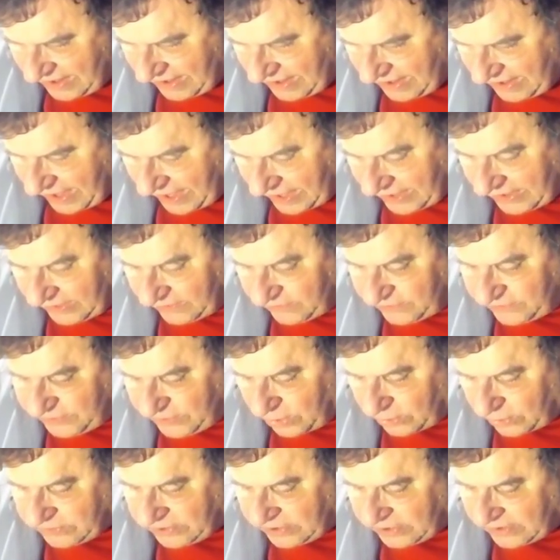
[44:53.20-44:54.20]
And he's
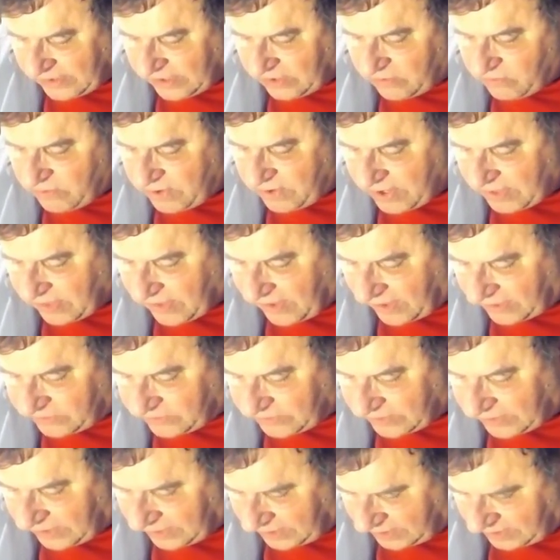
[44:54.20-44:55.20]
certainly
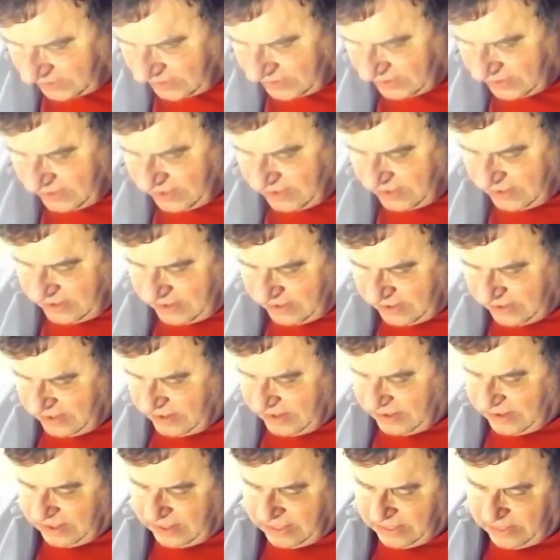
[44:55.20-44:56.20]
realizing it
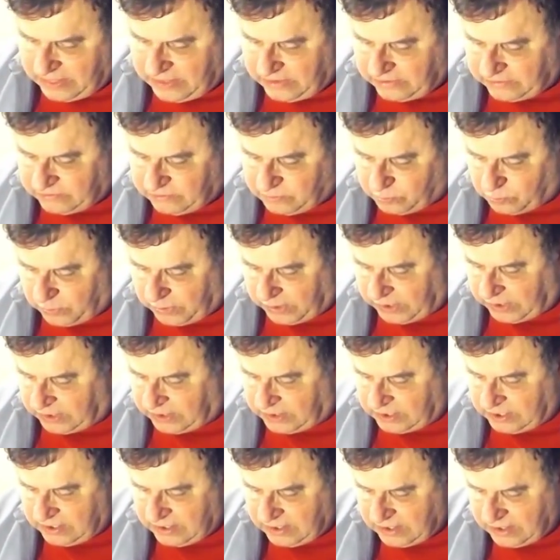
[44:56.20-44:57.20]
this week
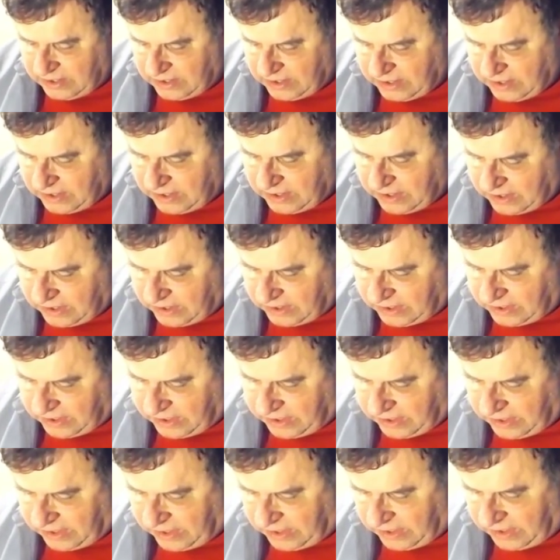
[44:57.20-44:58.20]

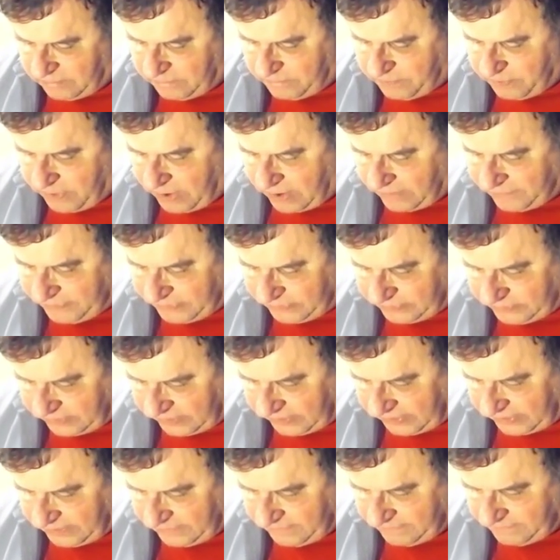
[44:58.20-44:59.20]
in prophecy.